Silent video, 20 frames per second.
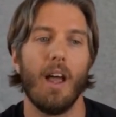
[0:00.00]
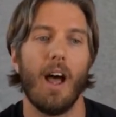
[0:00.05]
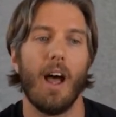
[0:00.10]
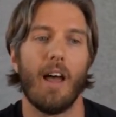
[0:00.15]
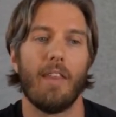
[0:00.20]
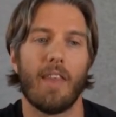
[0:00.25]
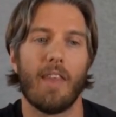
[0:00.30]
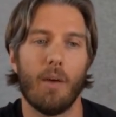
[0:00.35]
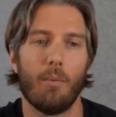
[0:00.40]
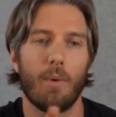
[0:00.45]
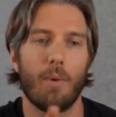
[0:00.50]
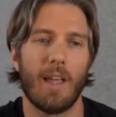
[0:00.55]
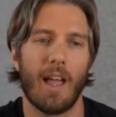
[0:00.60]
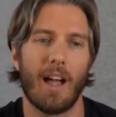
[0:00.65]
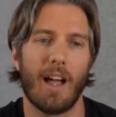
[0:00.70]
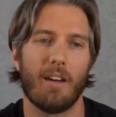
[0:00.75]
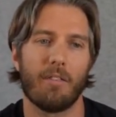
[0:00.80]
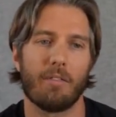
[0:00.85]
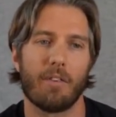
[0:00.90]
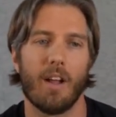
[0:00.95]
And then we
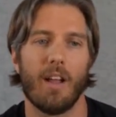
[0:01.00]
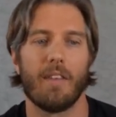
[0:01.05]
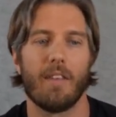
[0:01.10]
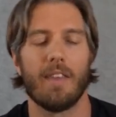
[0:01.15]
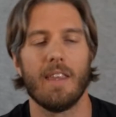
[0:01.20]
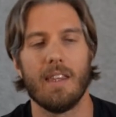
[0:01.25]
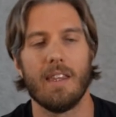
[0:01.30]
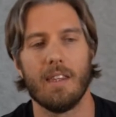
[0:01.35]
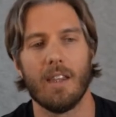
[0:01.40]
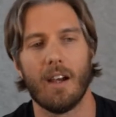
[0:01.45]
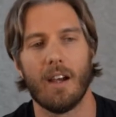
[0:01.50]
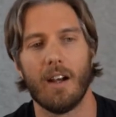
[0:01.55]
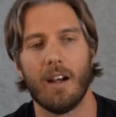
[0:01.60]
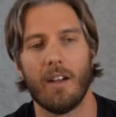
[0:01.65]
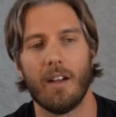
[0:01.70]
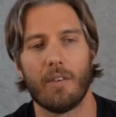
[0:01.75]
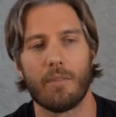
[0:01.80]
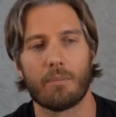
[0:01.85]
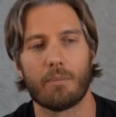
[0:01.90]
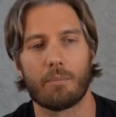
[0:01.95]
have
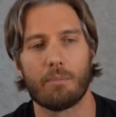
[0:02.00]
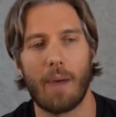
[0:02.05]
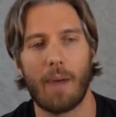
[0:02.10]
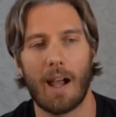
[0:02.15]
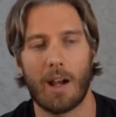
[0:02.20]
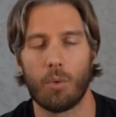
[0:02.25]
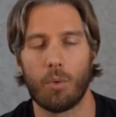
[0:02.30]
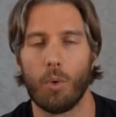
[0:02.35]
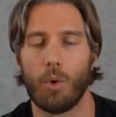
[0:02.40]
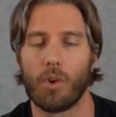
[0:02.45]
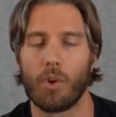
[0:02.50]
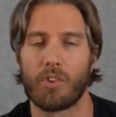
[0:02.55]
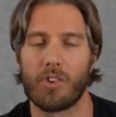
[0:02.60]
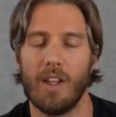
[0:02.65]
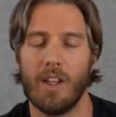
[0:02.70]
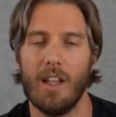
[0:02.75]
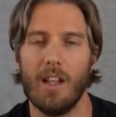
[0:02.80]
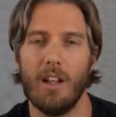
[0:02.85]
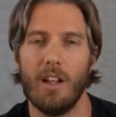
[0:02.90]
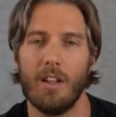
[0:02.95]
the back walls
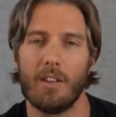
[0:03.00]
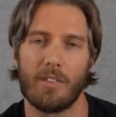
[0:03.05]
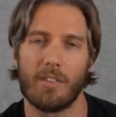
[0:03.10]
here,